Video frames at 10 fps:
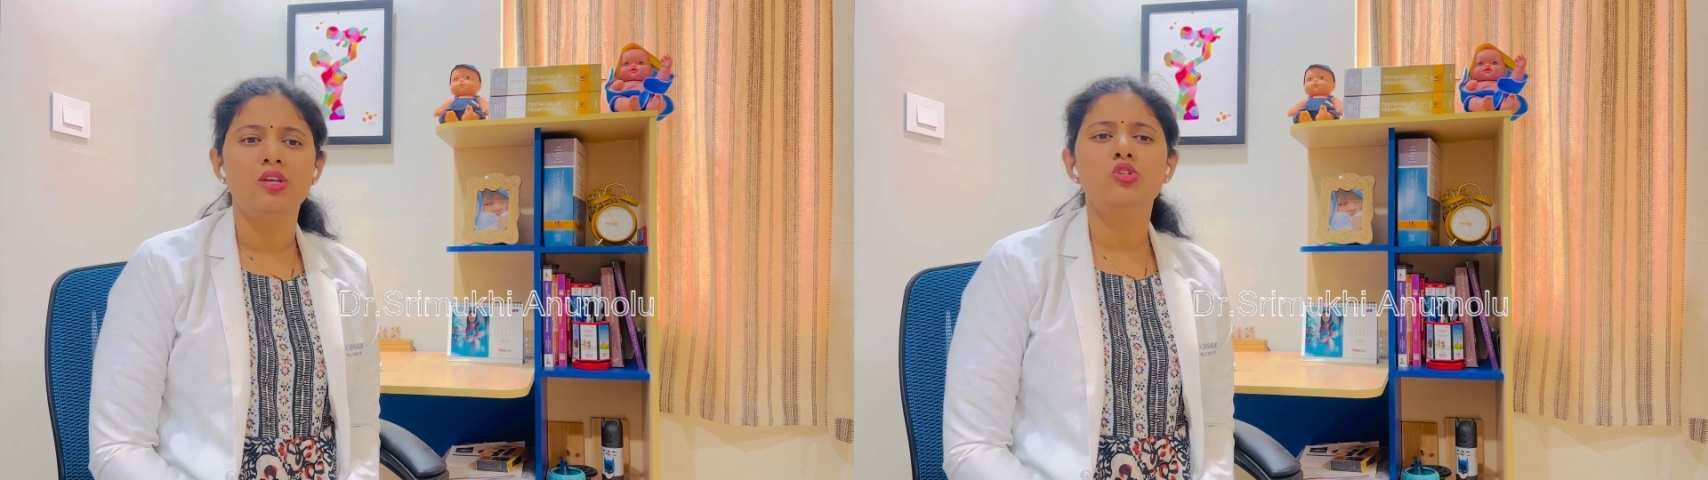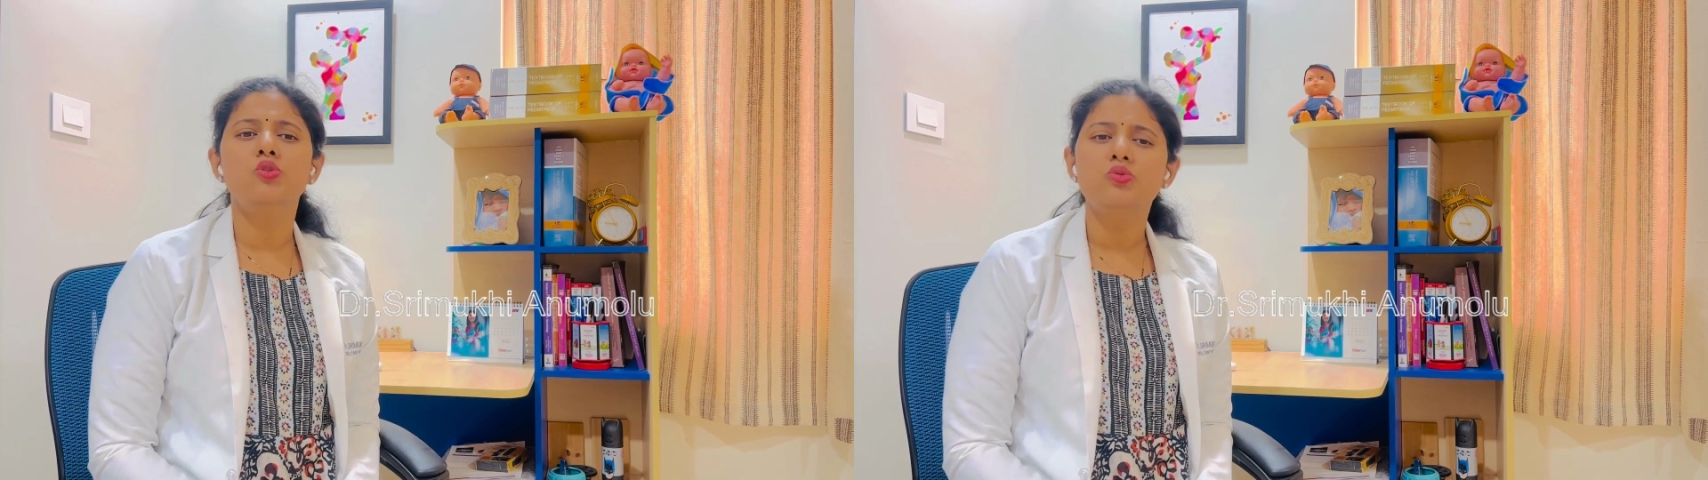
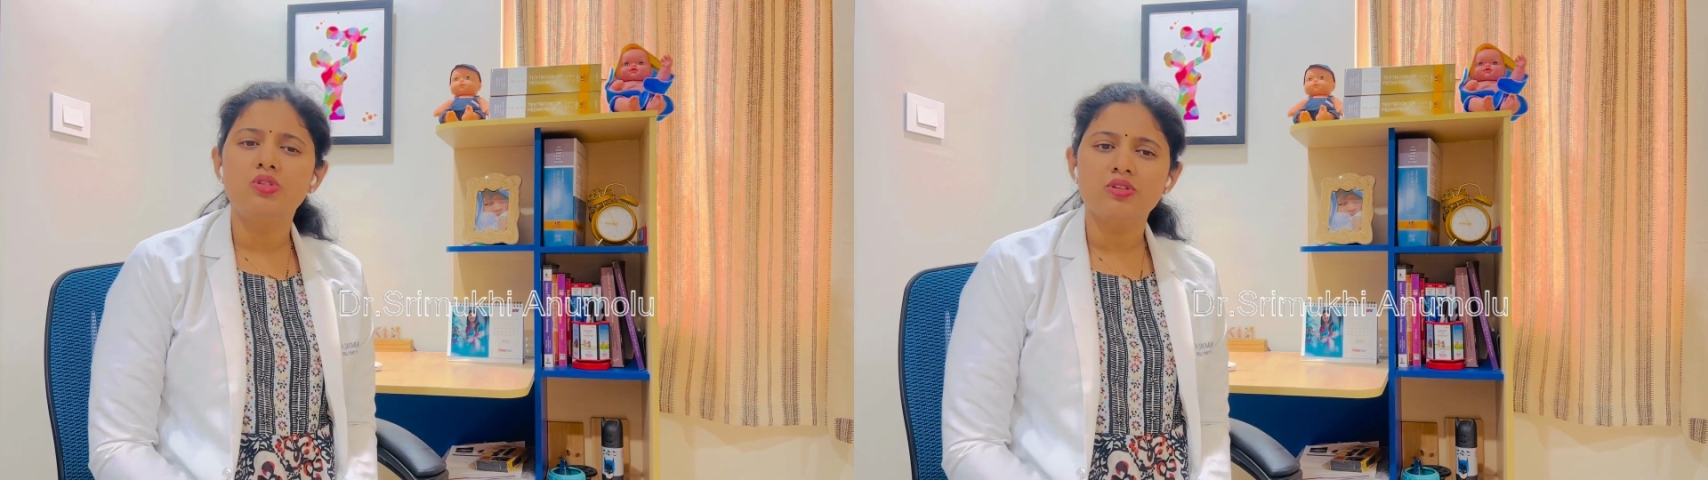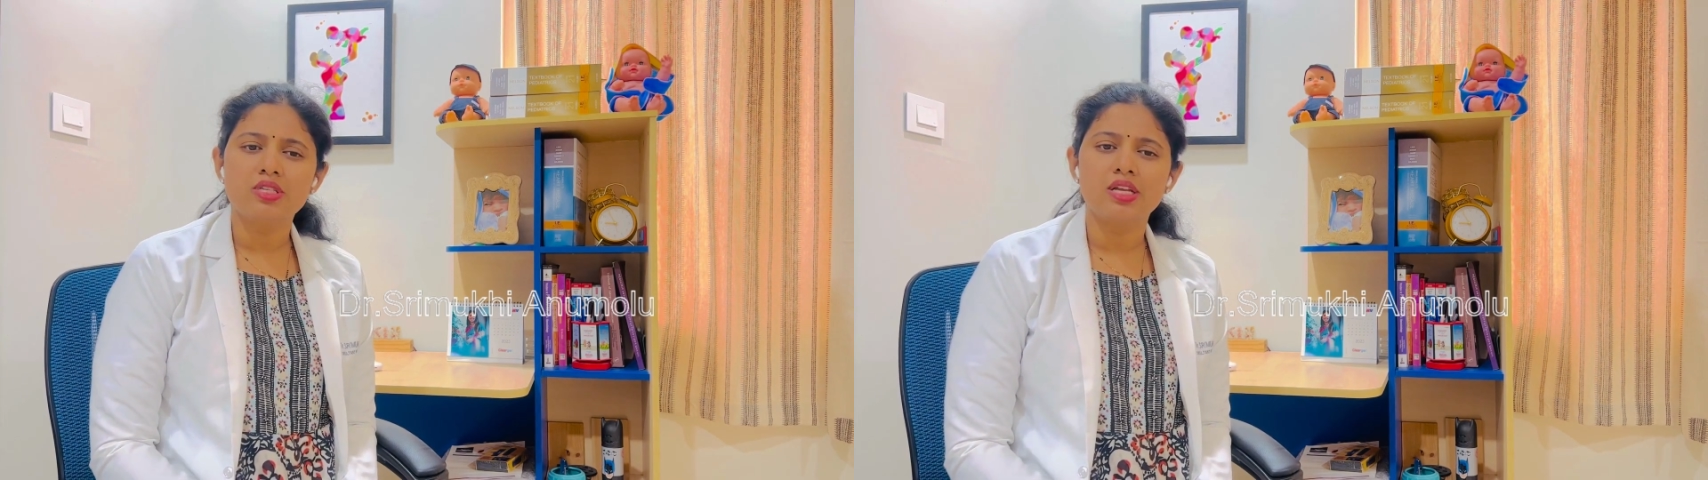Choose
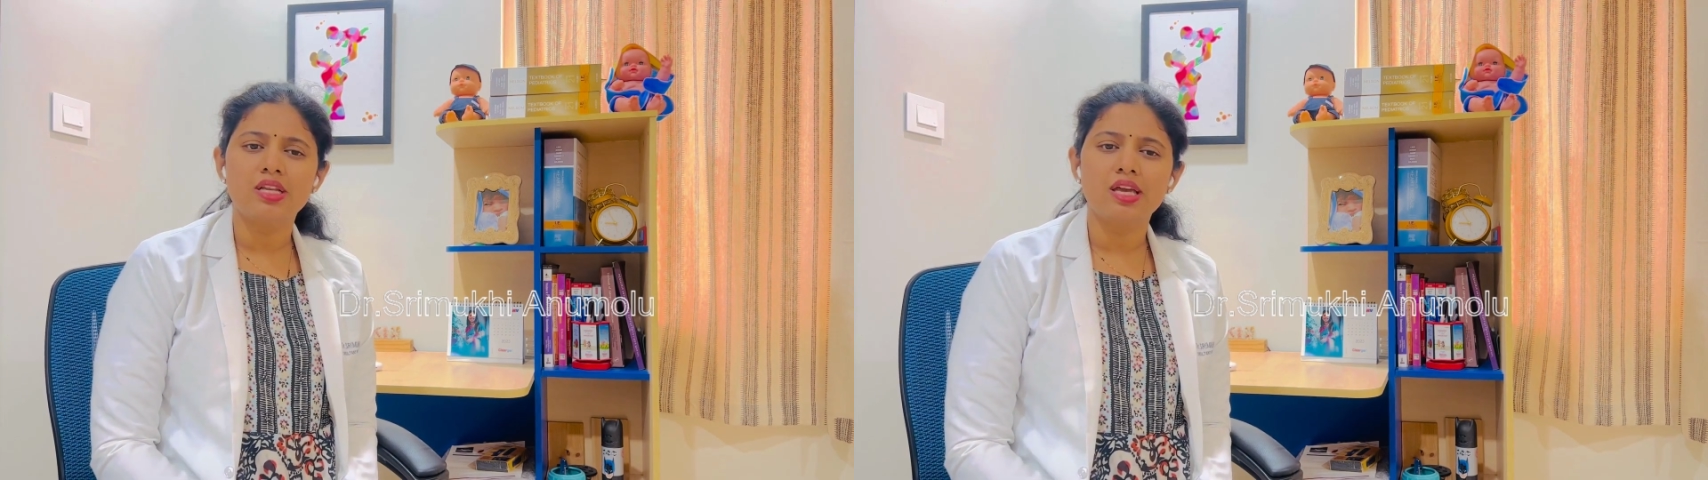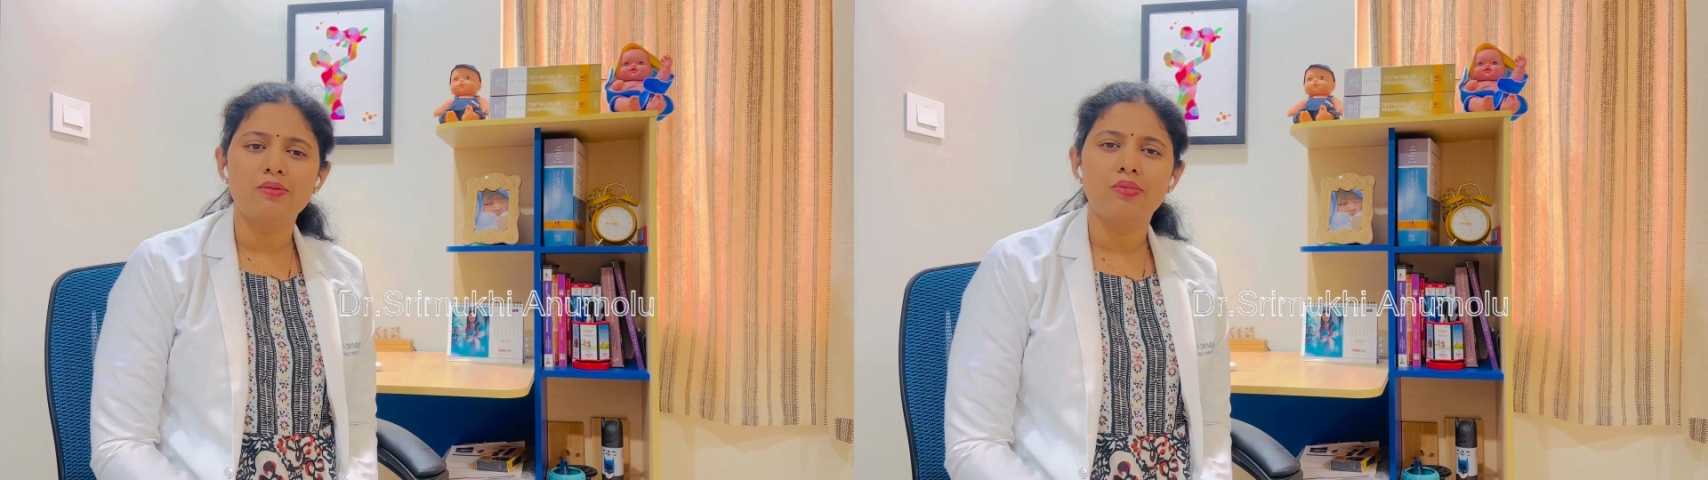your
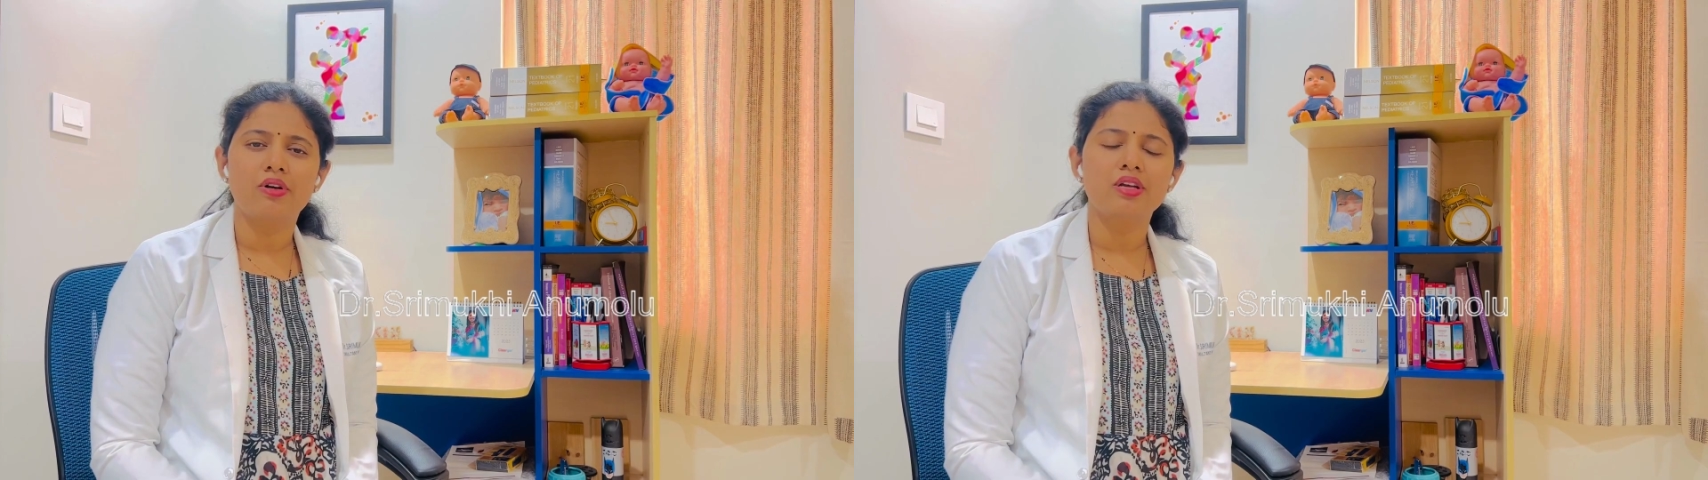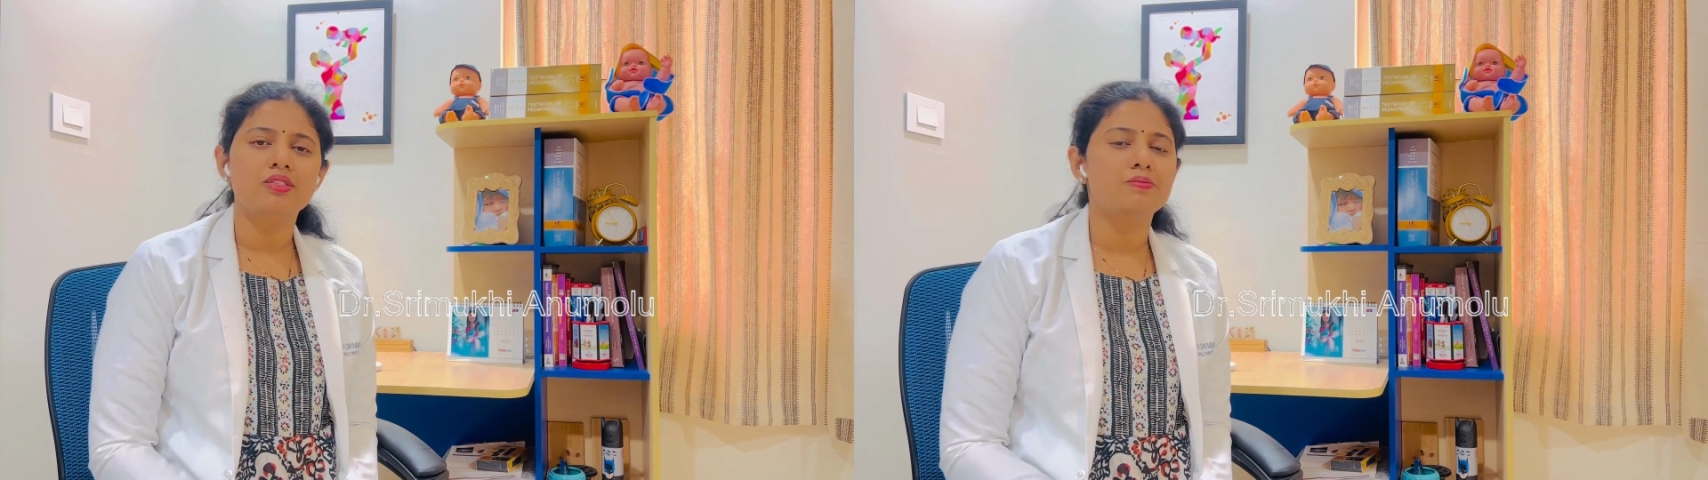skincare products